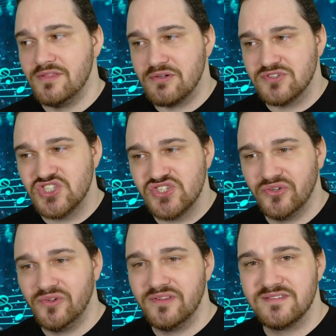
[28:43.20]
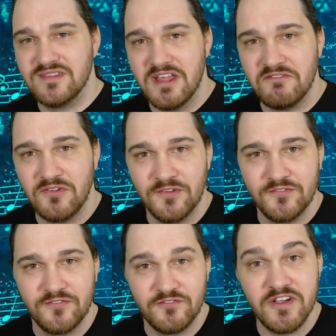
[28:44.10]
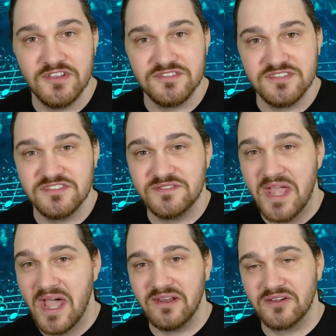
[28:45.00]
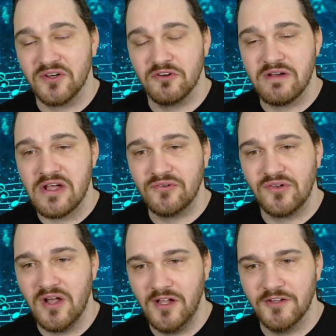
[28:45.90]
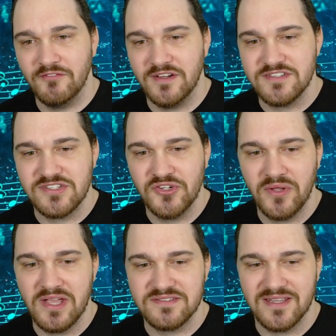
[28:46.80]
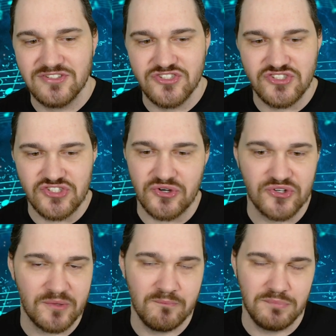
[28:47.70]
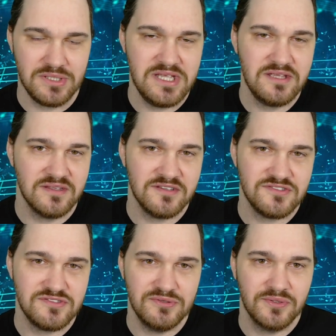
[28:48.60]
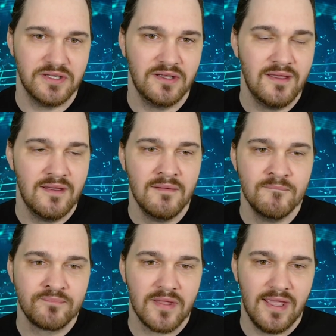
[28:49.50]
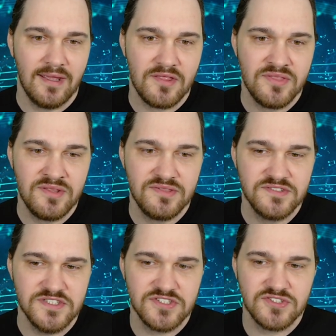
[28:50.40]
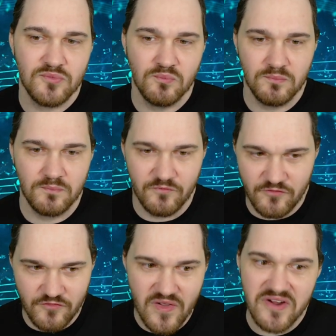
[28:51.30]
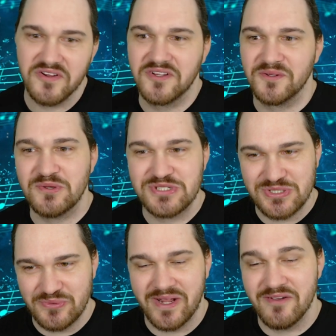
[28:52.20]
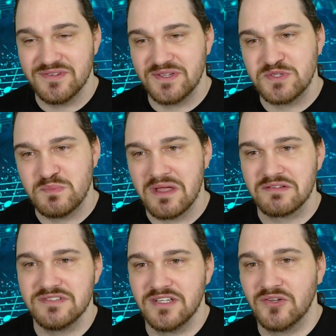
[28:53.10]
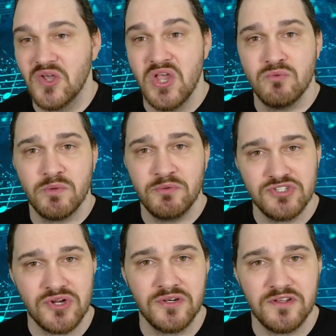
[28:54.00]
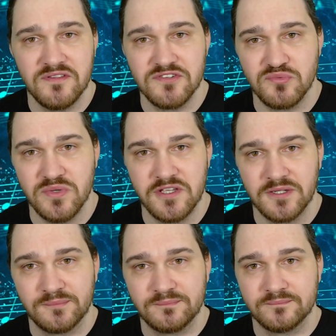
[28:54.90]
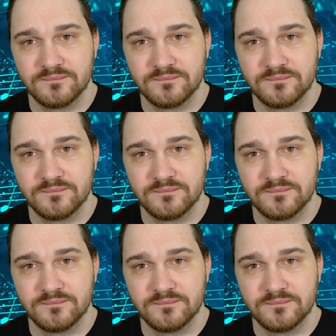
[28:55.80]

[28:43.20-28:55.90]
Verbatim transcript: there's still this level of fuzz, the static around all of it. It still has that stark bleakness to it. And I think this is very close to what I was expecting when we started this week.